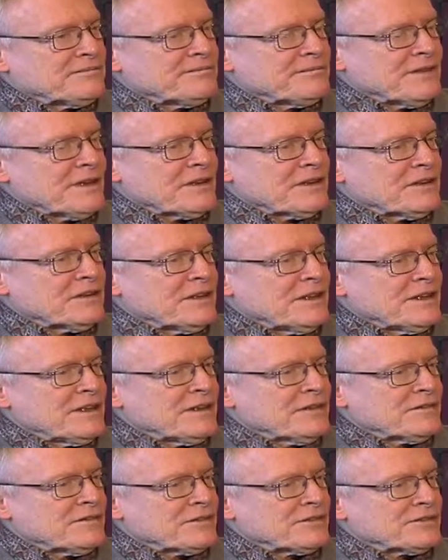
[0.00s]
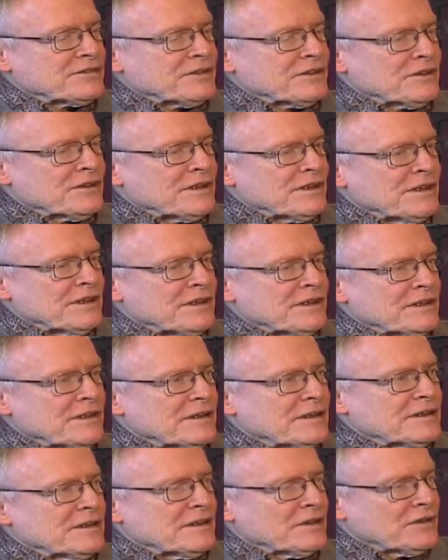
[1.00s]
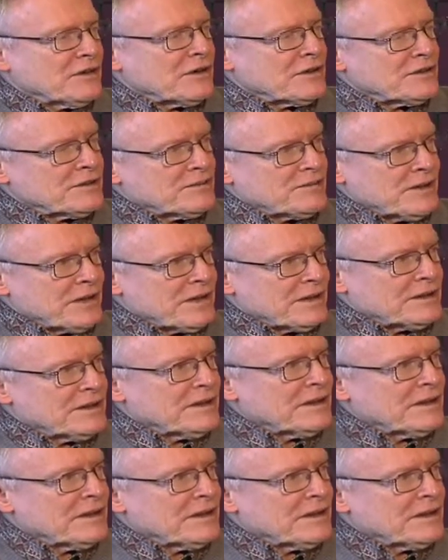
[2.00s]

a cleaning facility, a laundromat.